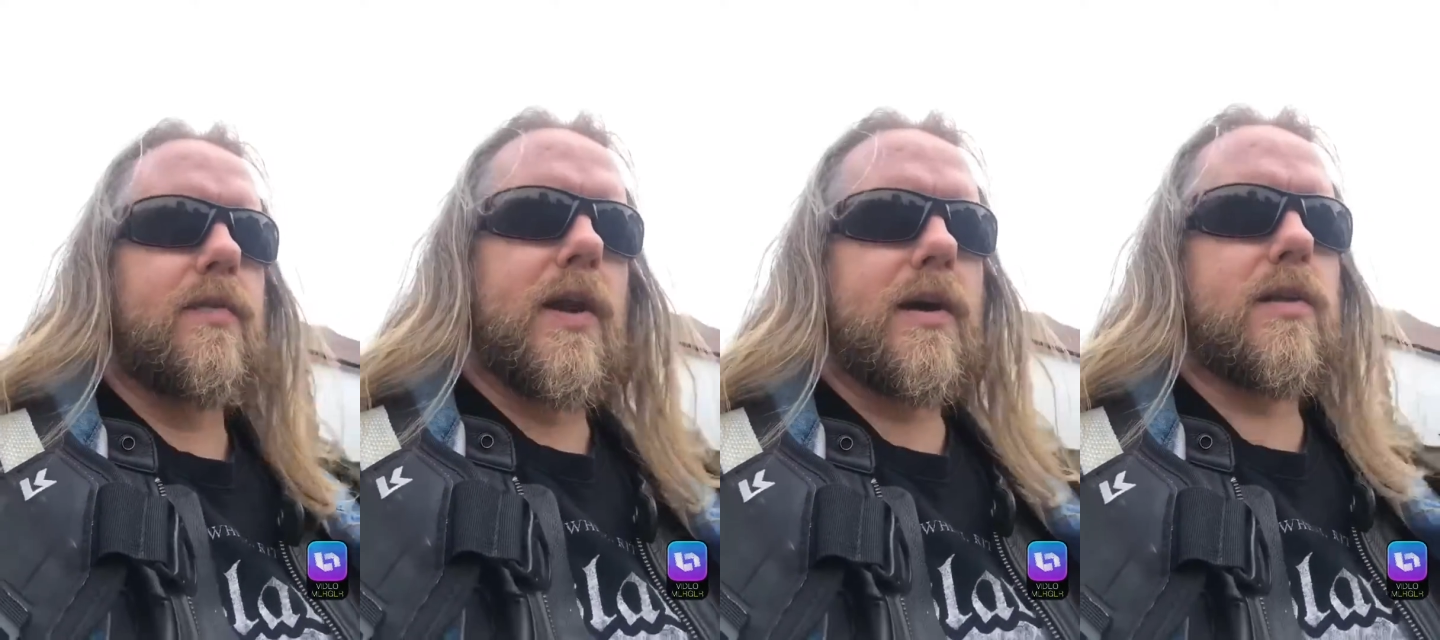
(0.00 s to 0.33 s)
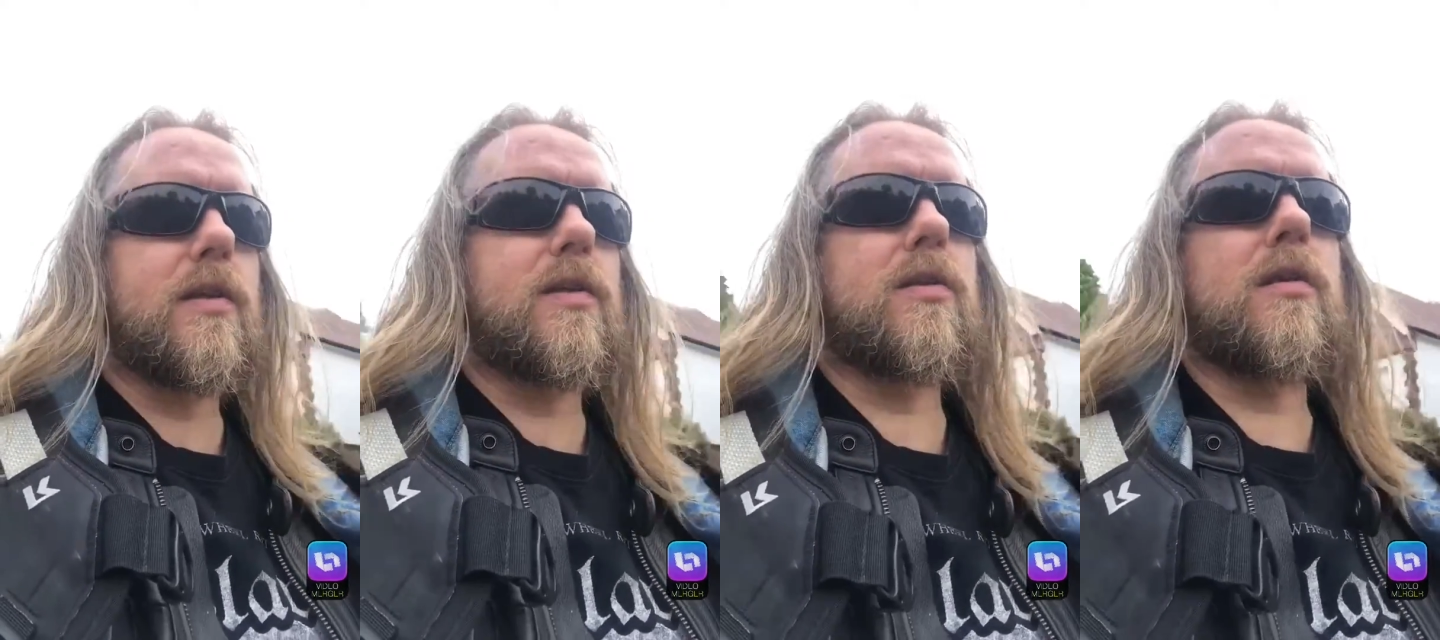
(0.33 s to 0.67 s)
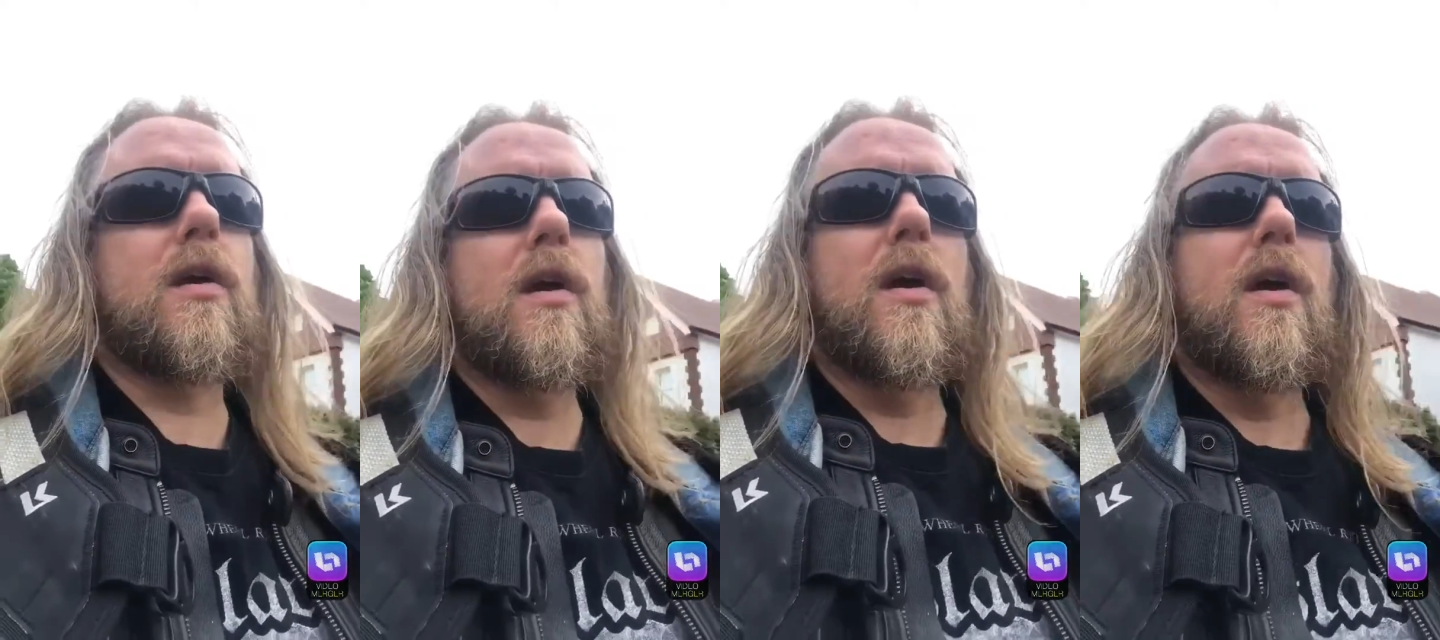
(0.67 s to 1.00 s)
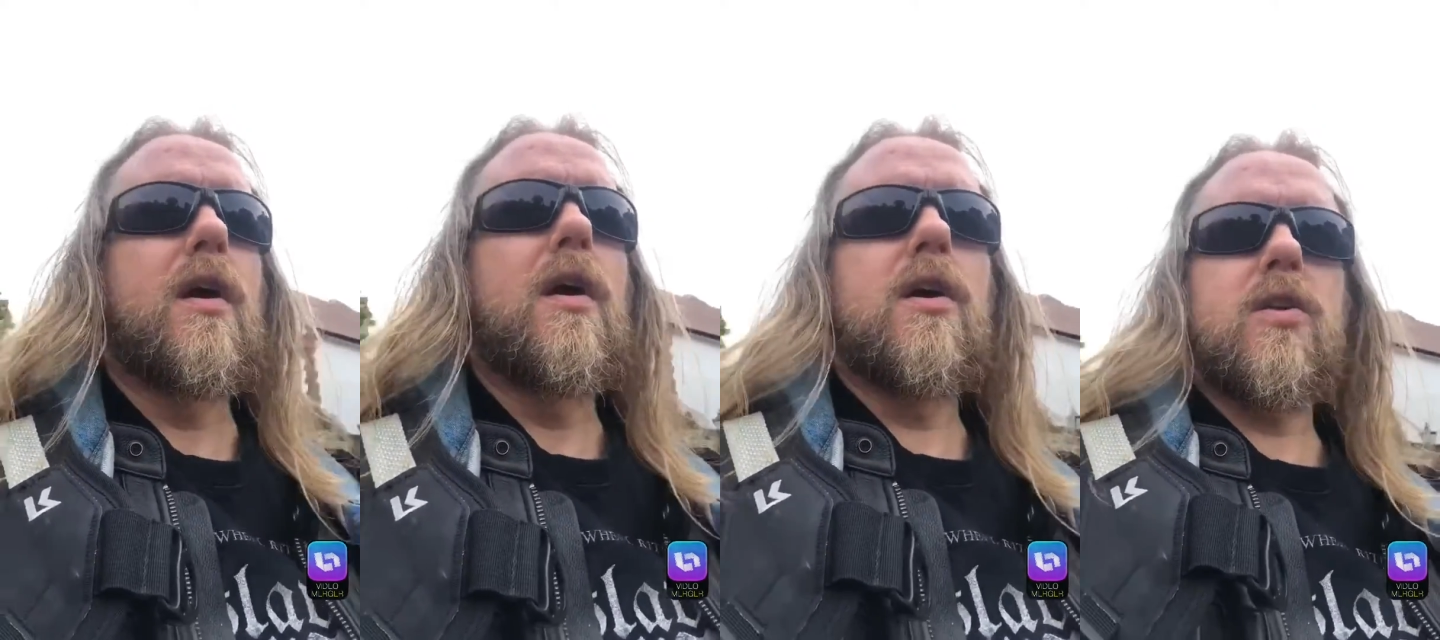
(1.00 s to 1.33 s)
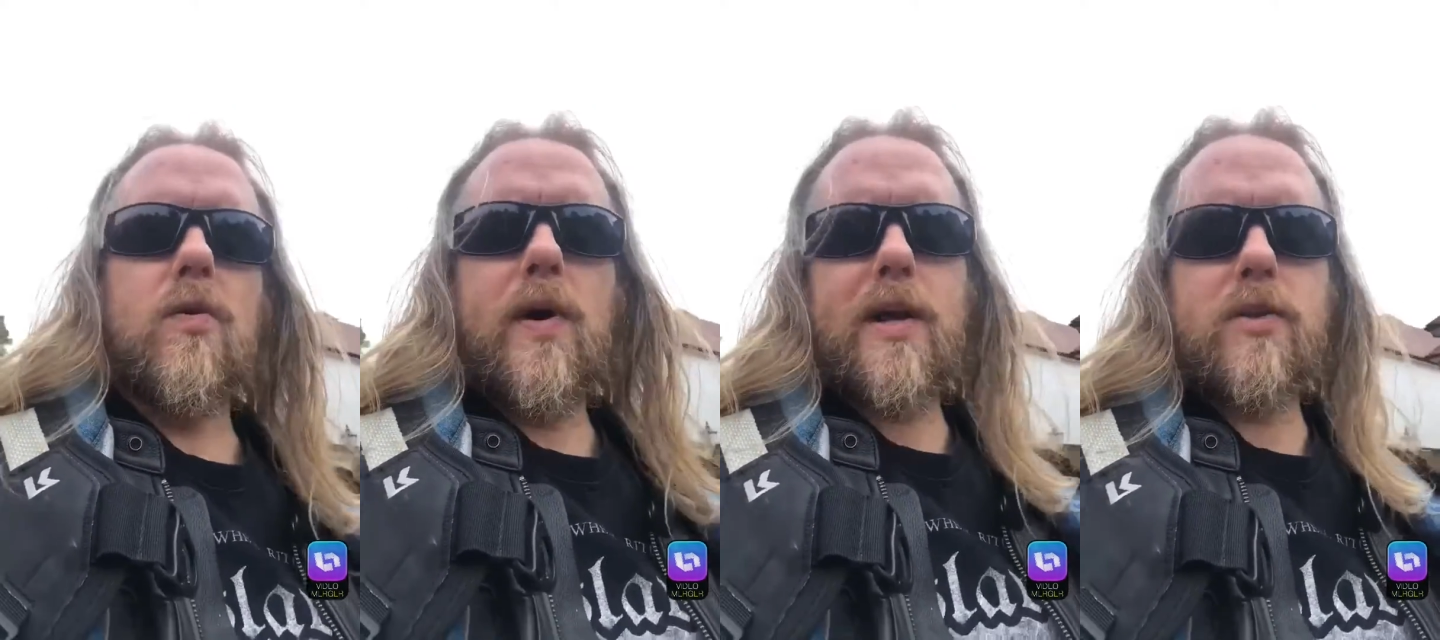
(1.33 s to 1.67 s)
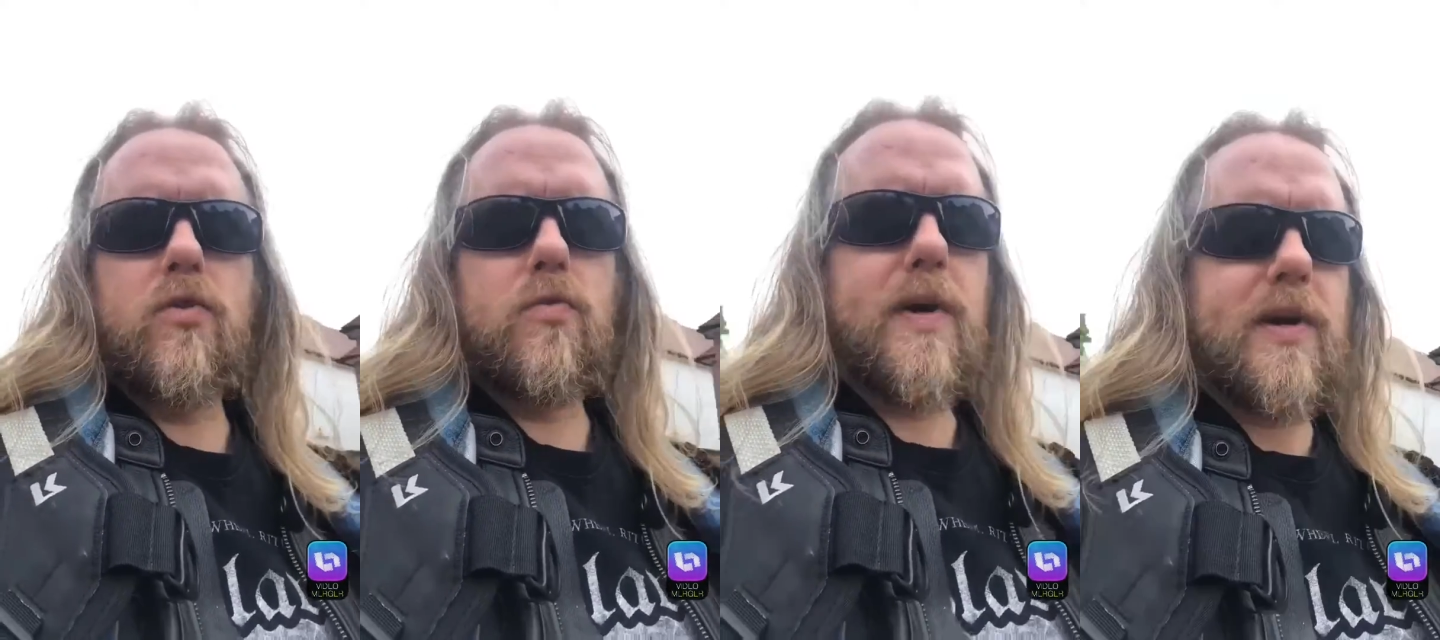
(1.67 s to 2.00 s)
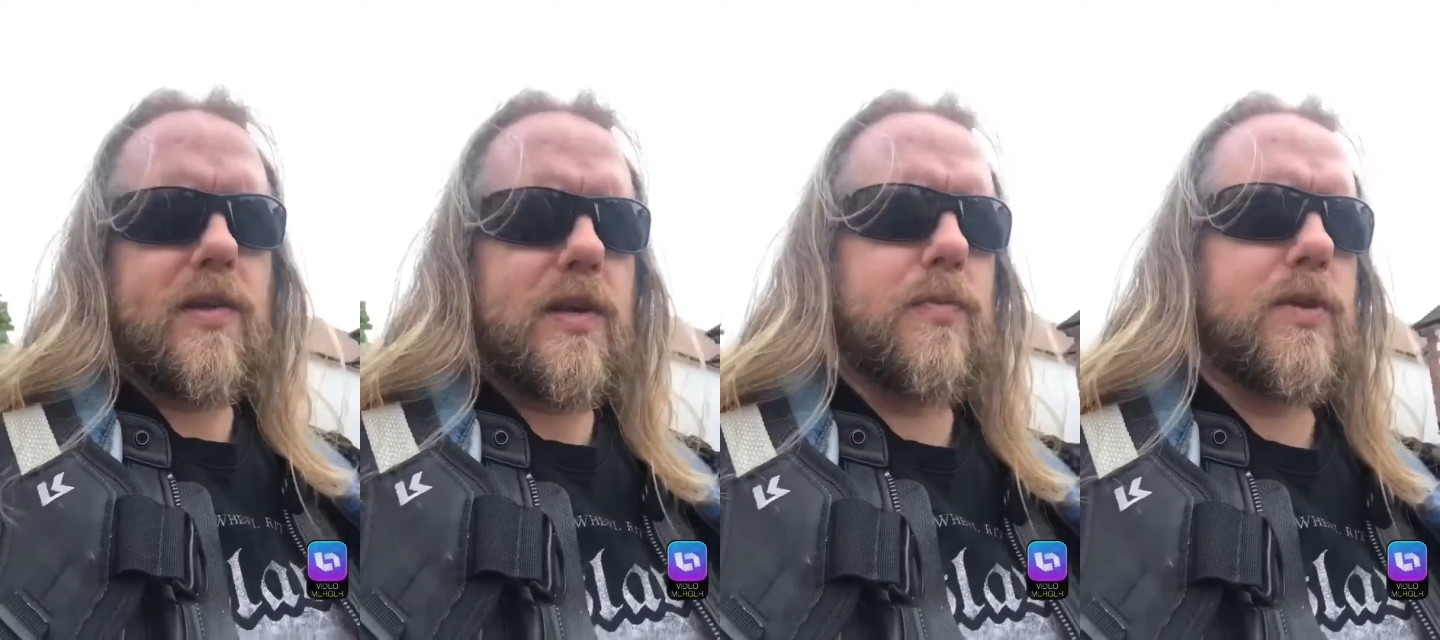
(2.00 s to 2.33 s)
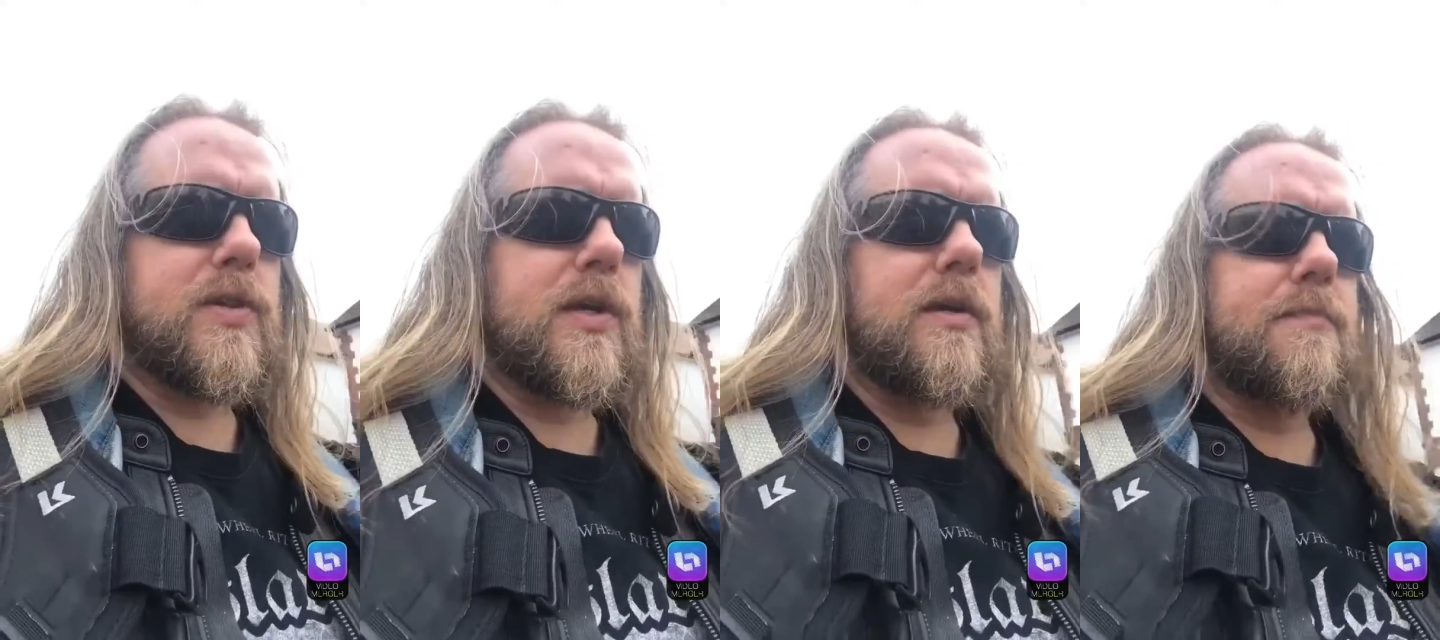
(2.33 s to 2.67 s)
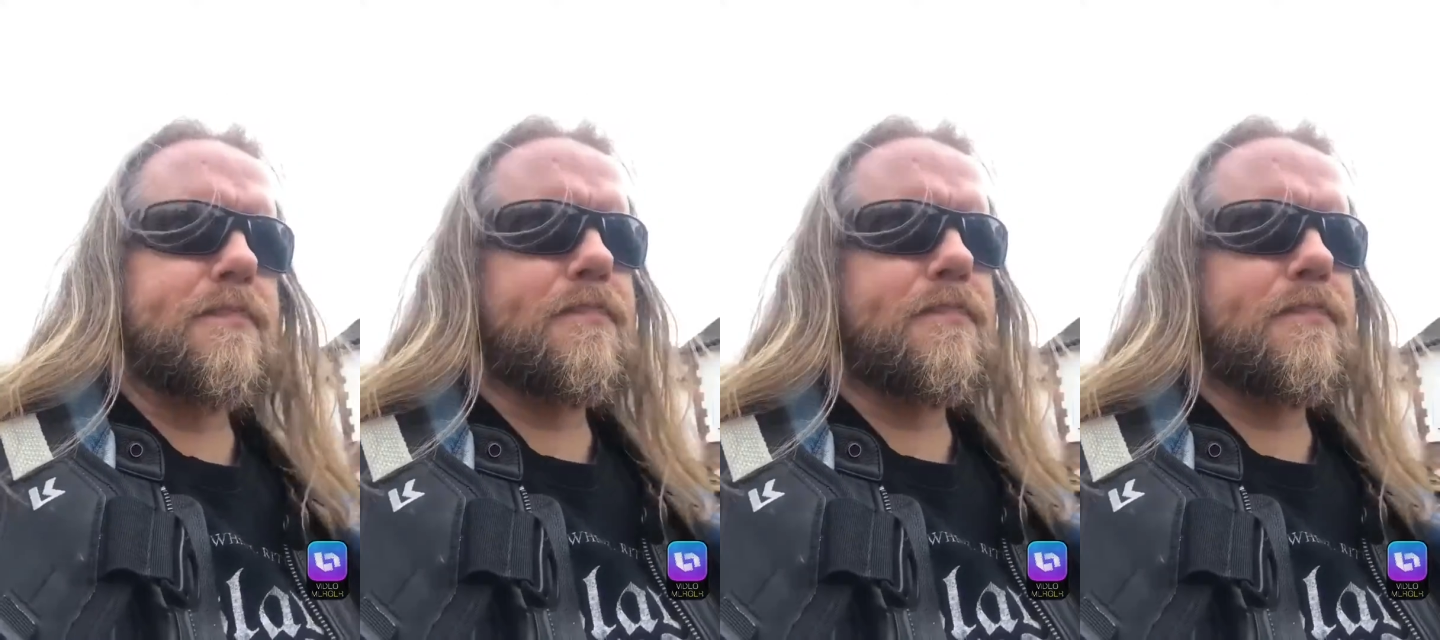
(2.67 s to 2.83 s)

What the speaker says: license. So I had to do my CBT,